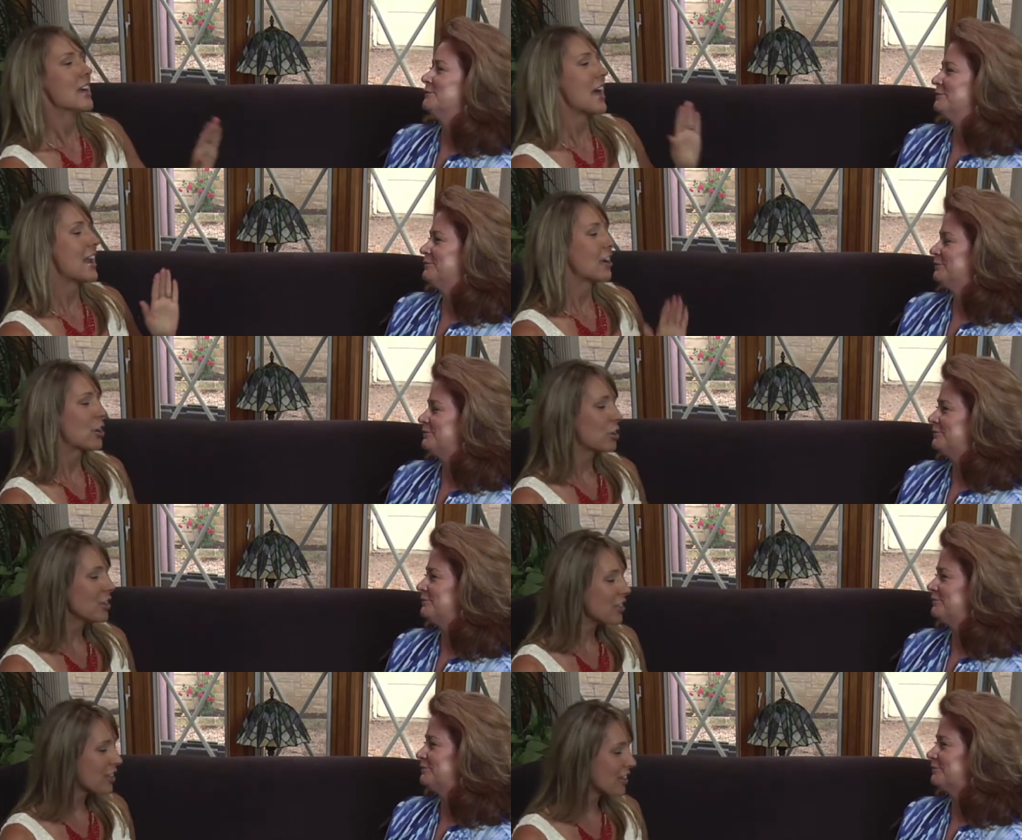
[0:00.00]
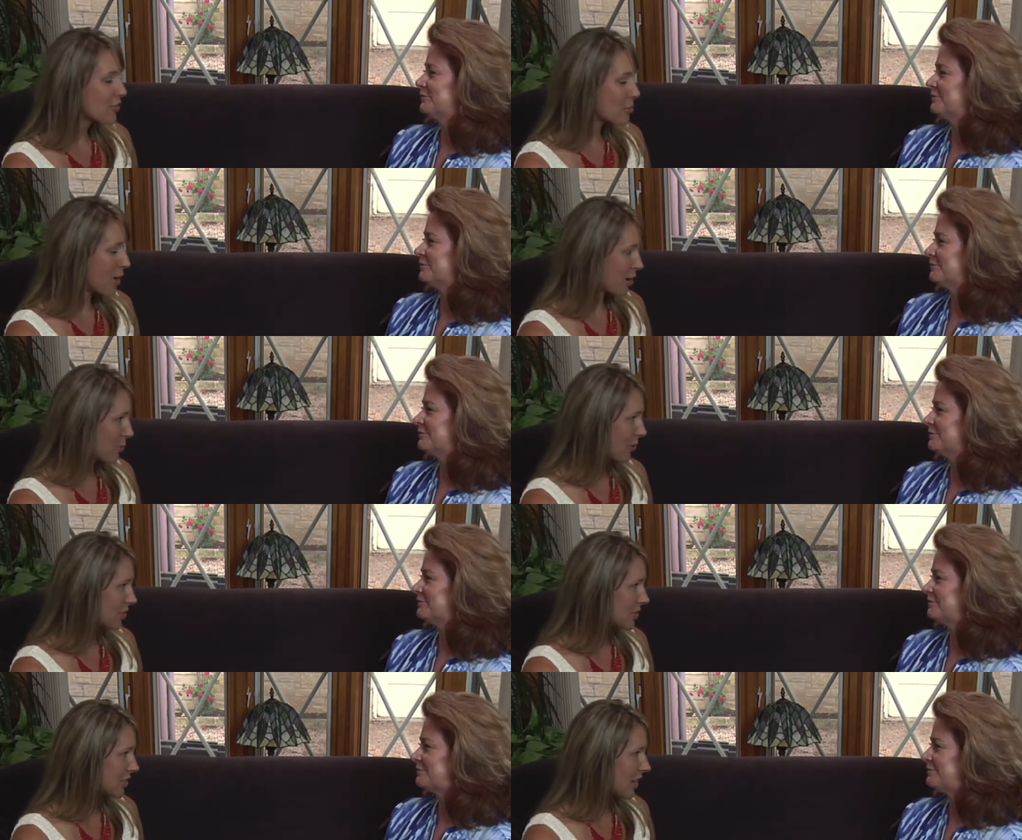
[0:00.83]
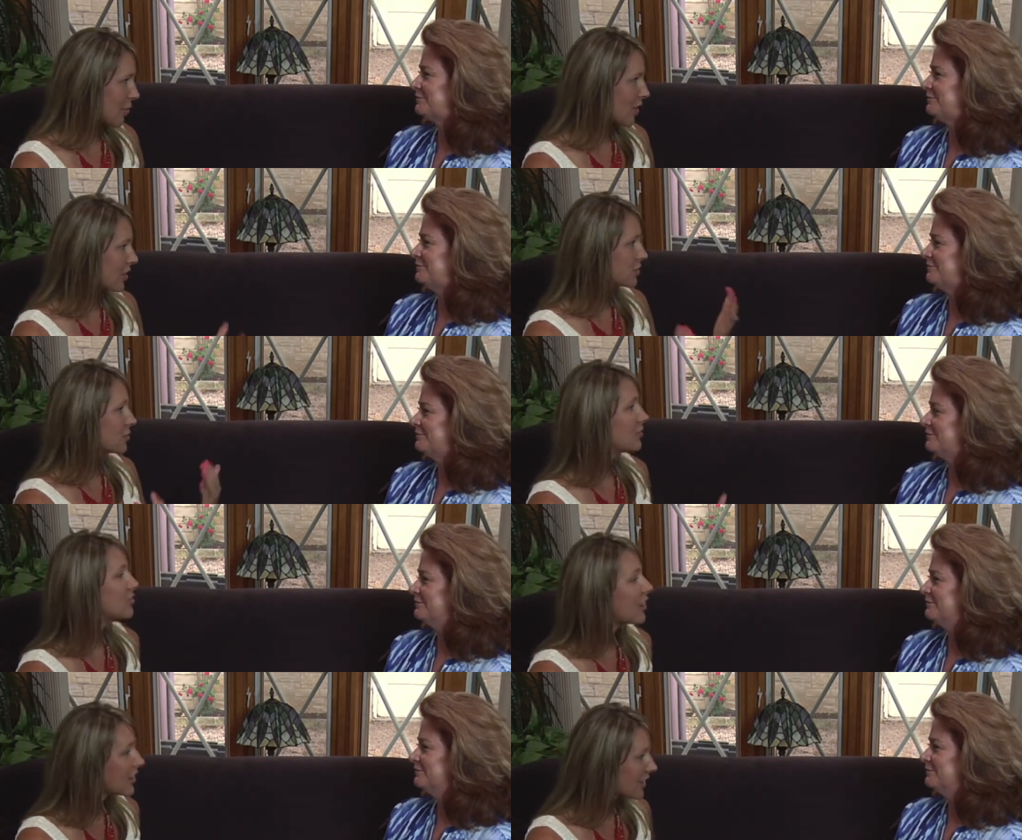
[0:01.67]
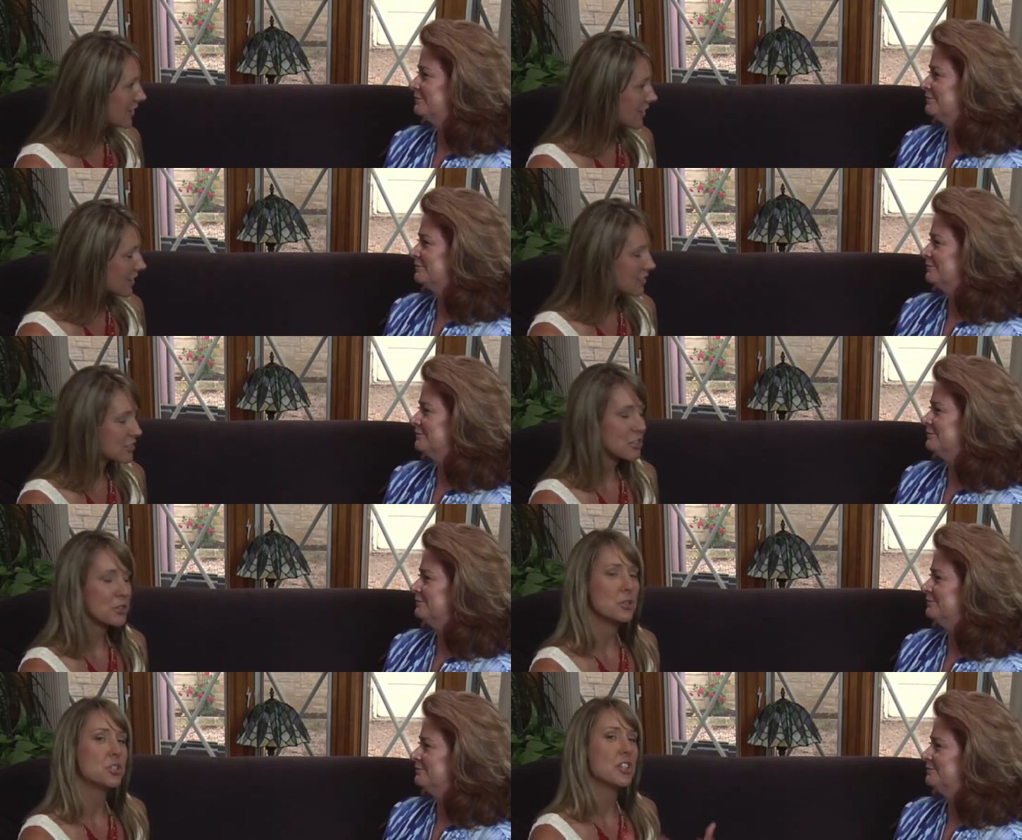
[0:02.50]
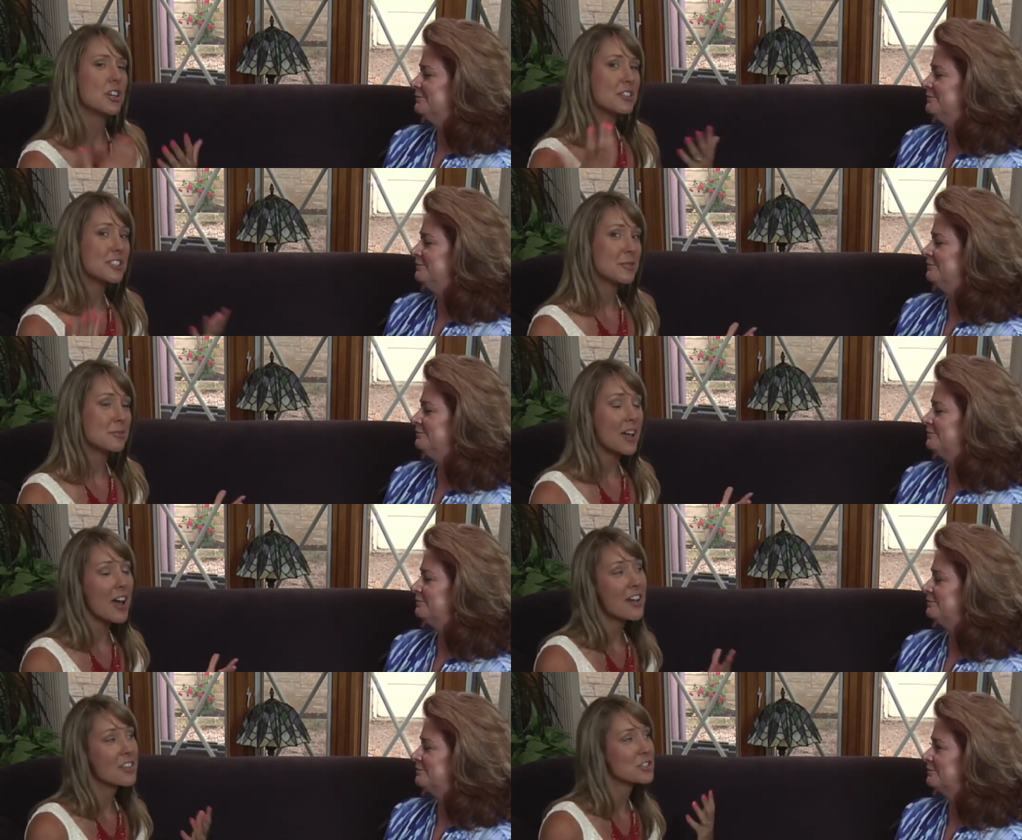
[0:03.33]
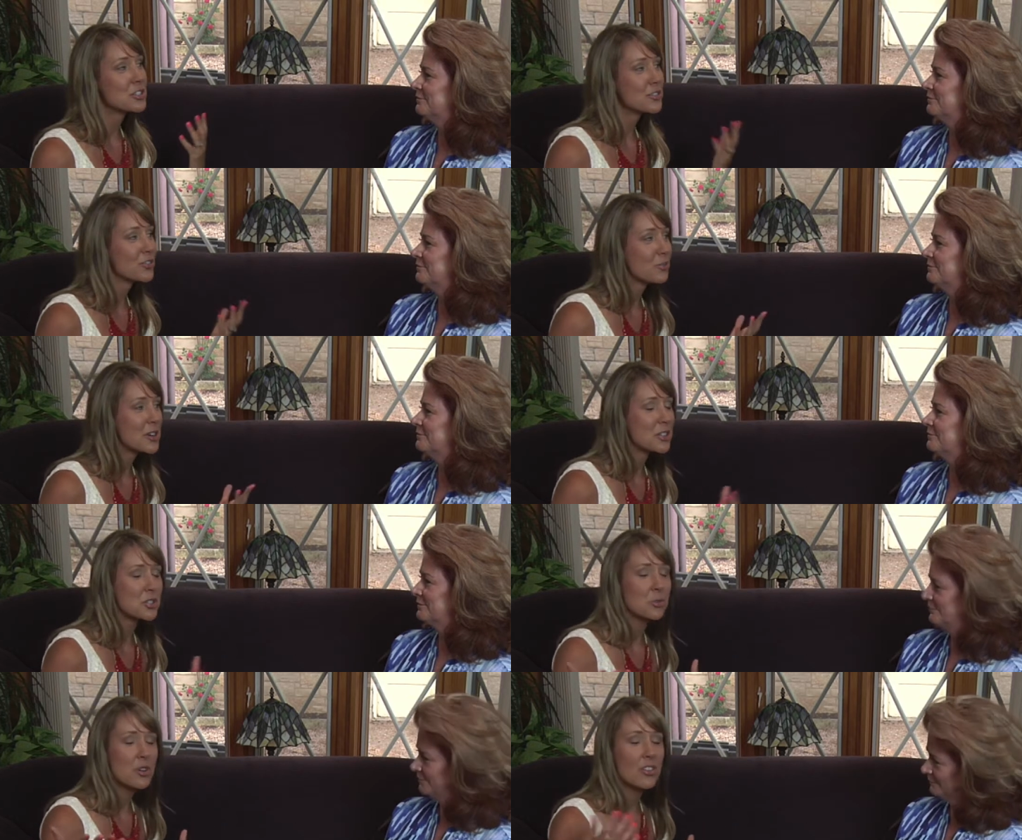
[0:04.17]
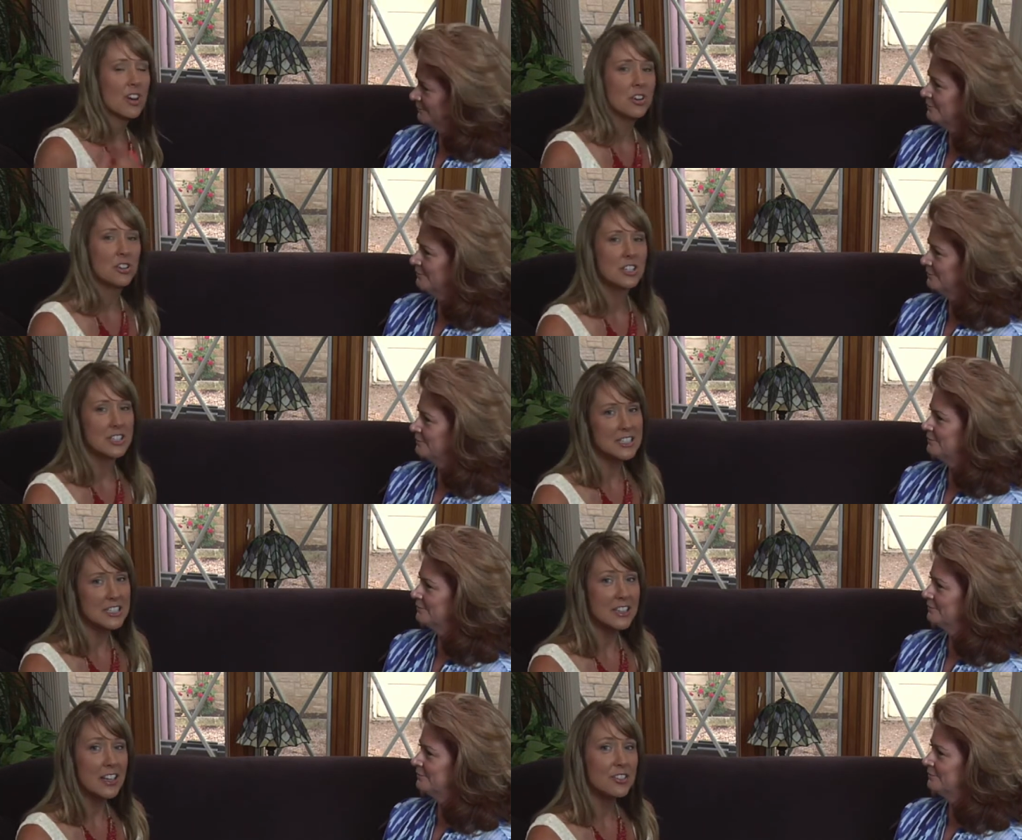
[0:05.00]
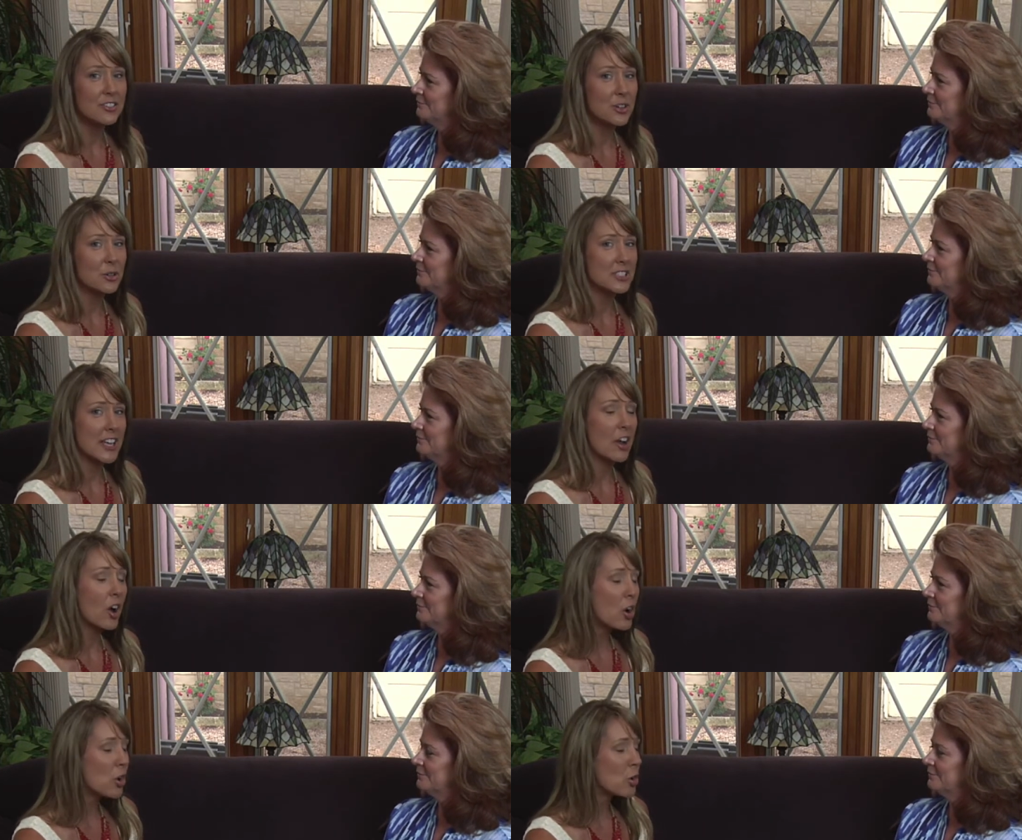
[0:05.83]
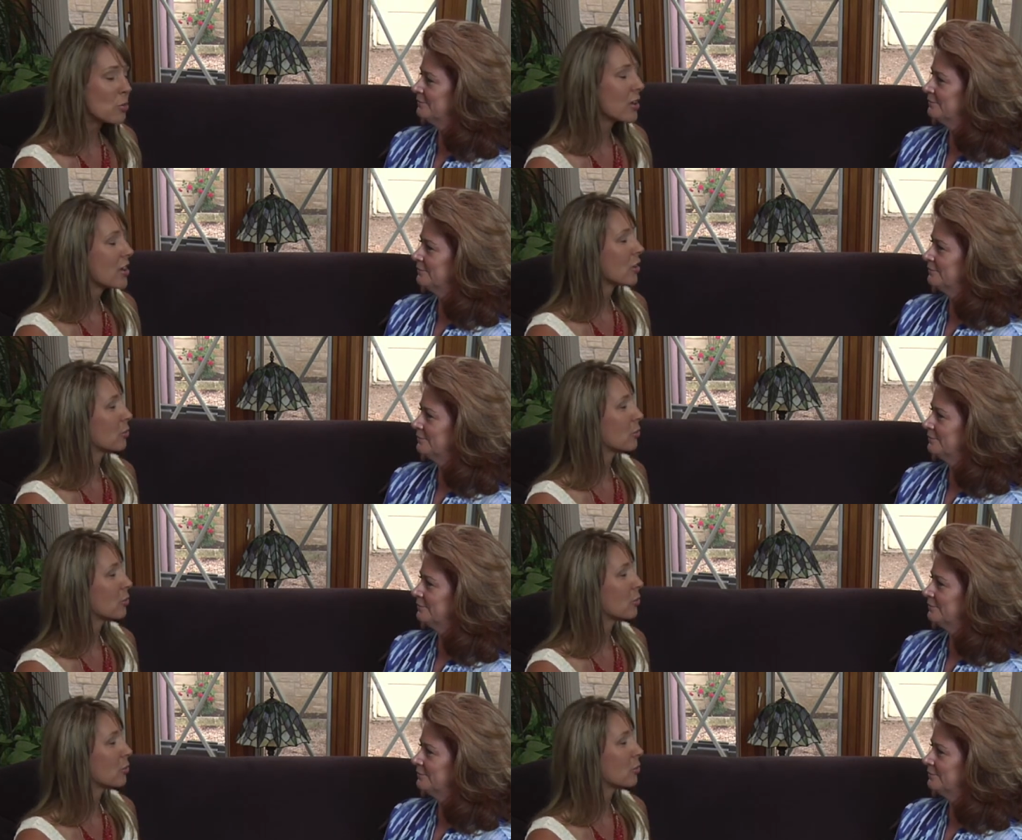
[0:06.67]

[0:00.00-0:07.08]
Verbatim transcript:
Speaker 1: and I couldn't think of a better person. I wanted to invite in to share some knowledge and information with our Your Tasty Life folks at home